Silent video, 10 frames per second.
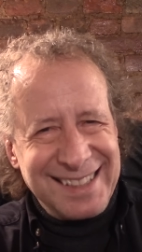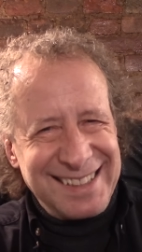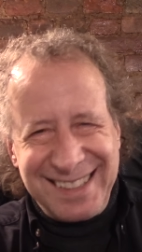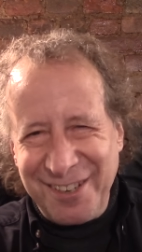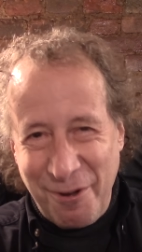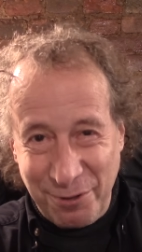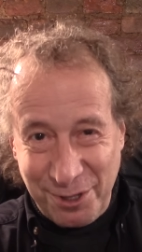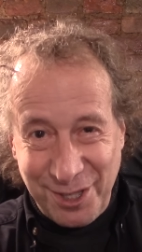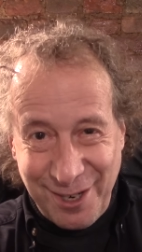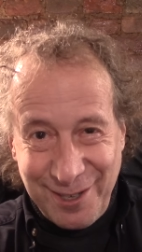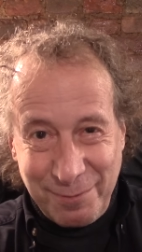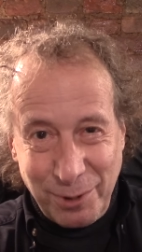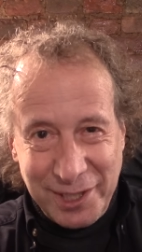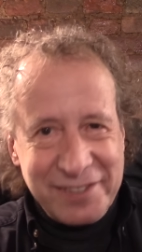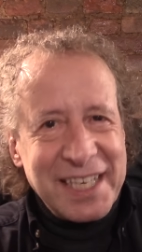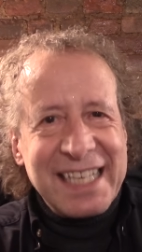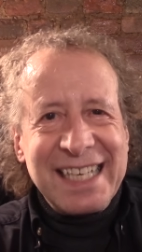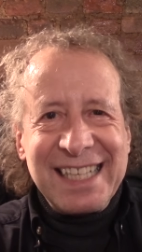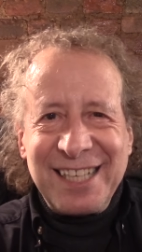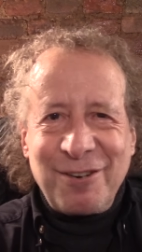I know this is hard to believe,
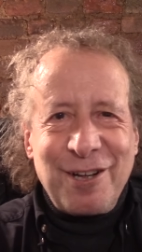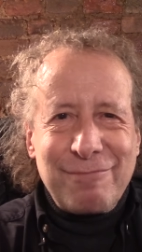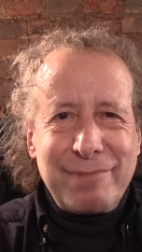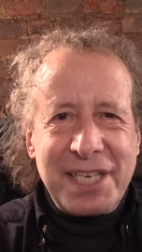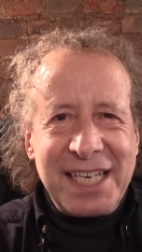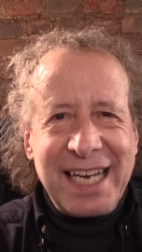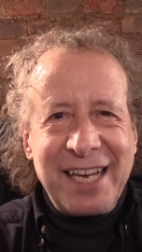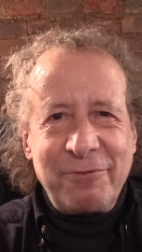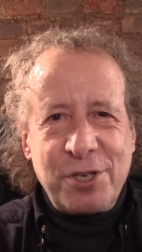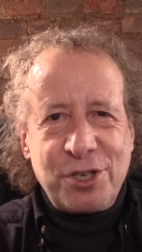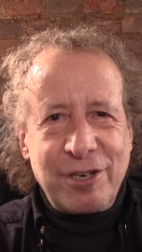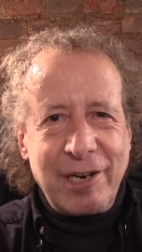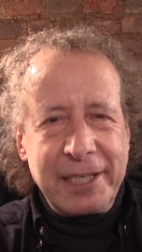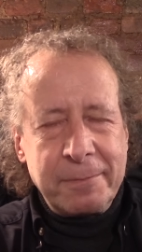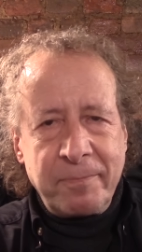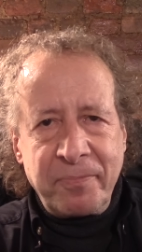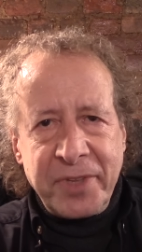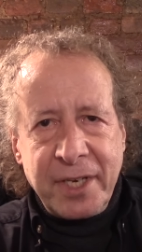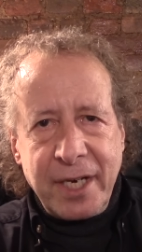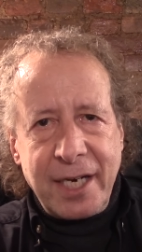he called me a visionary.
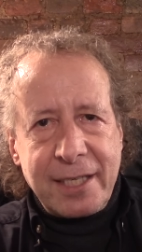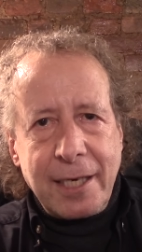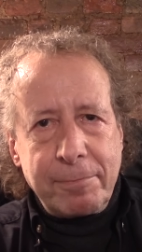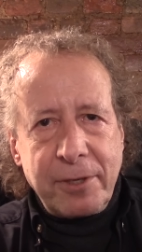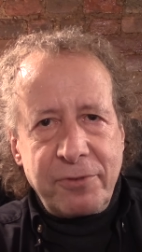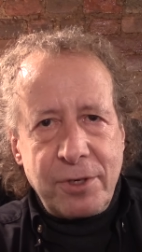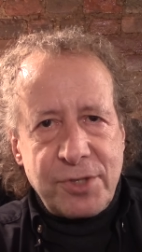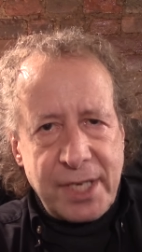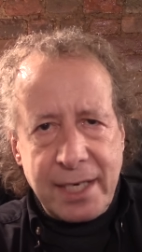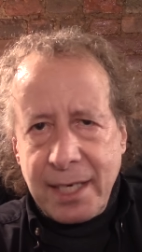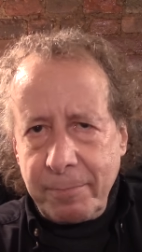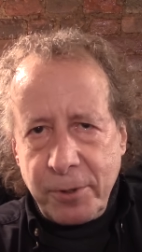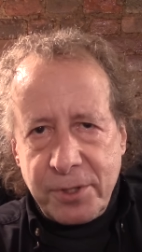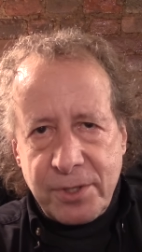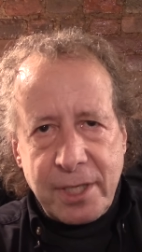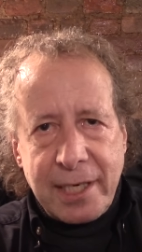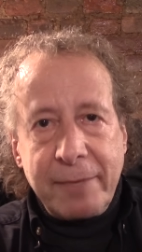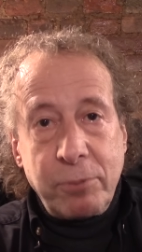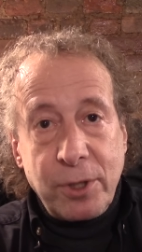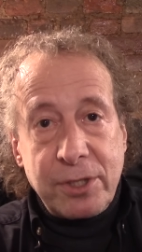A couple of years, and I
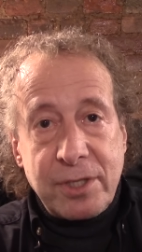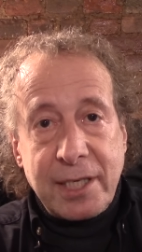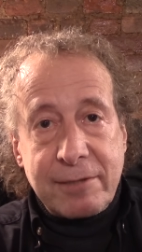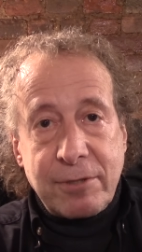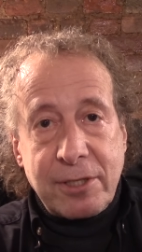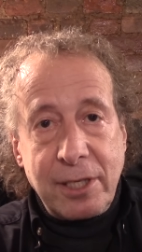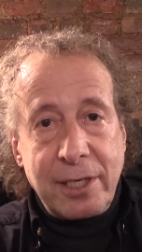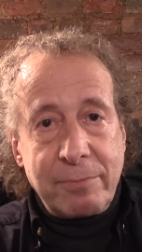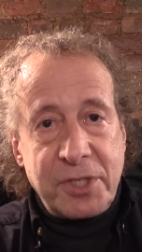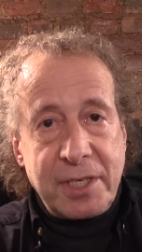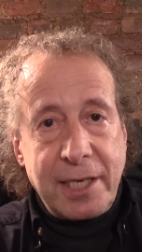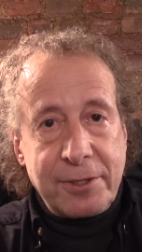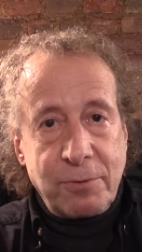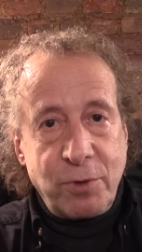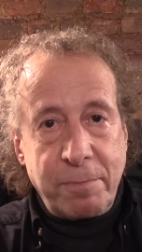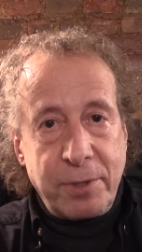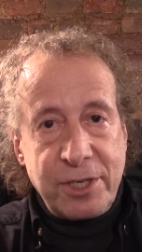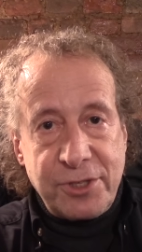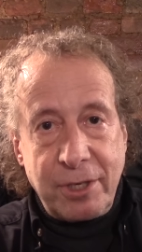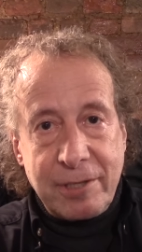put Dr. Kalam together with
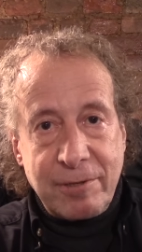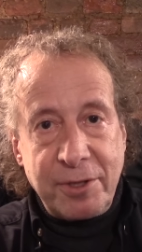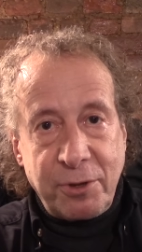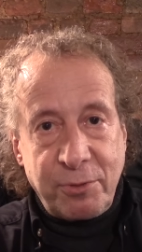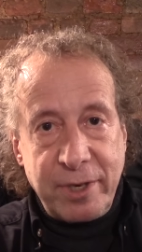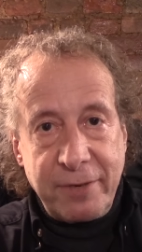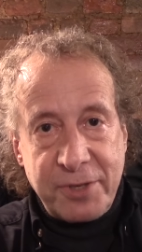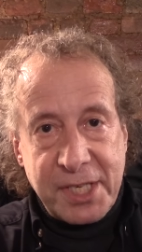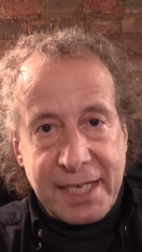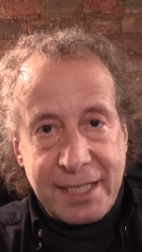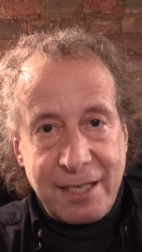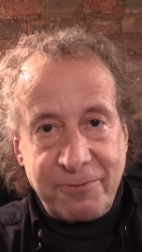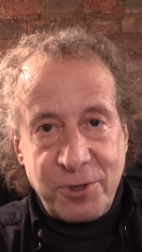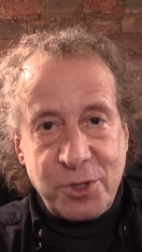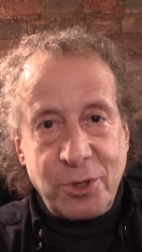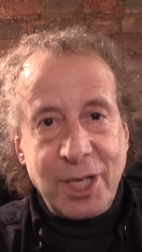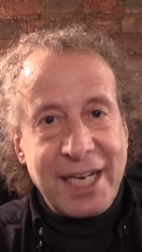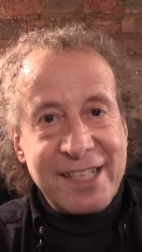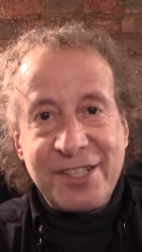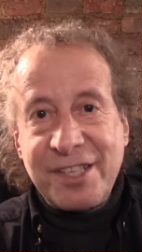Buzz Aldrin. The three of us had a conference call
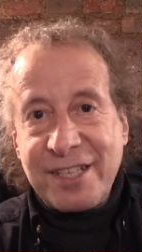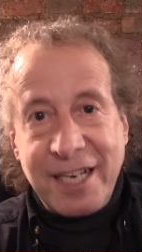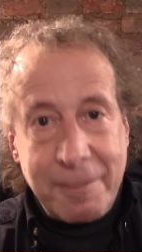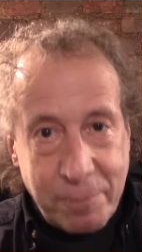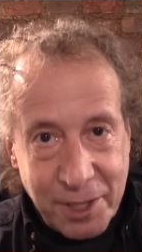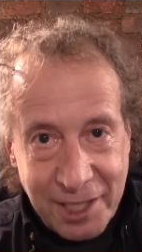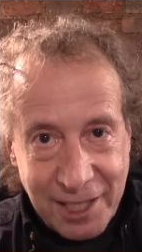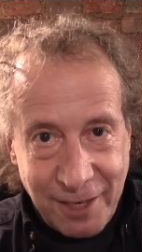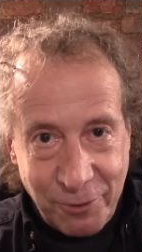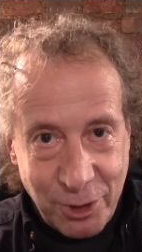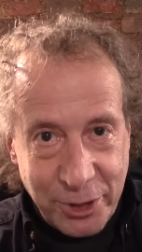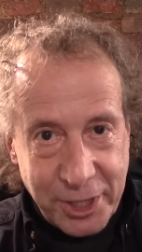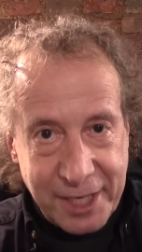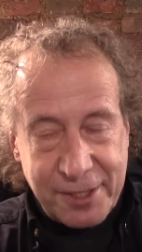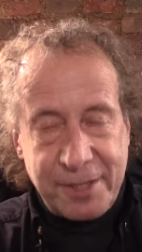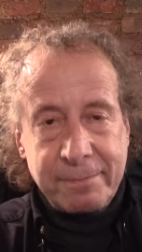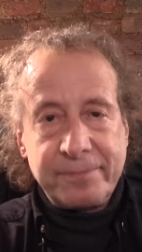on Skype, of all things.